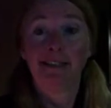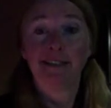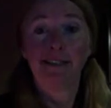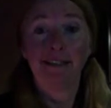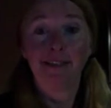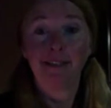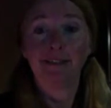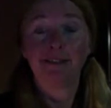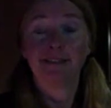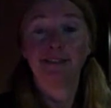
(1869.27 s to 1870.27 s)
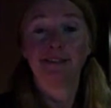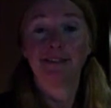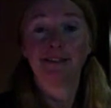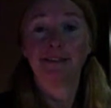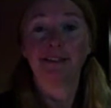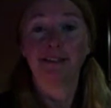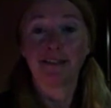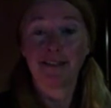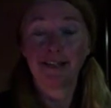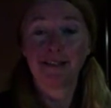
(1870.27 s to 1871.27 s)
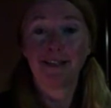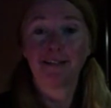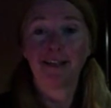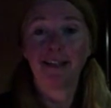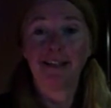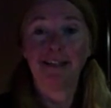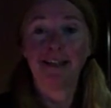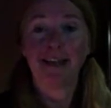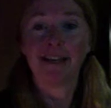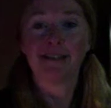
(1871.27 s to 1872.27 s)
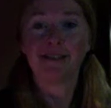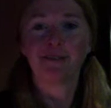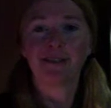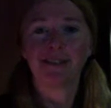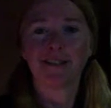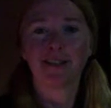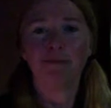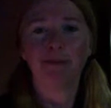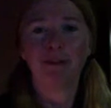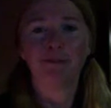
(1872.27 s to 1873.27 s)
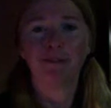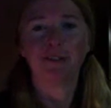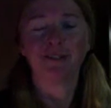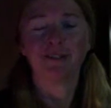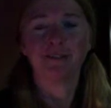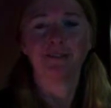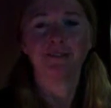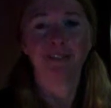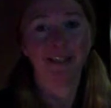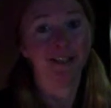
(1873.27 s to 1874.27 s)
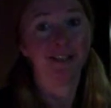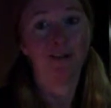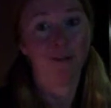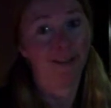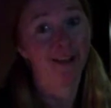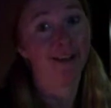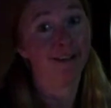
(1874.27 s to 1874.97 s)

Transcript: yeah, in 60 to 90 days you can tell me if you're really all in.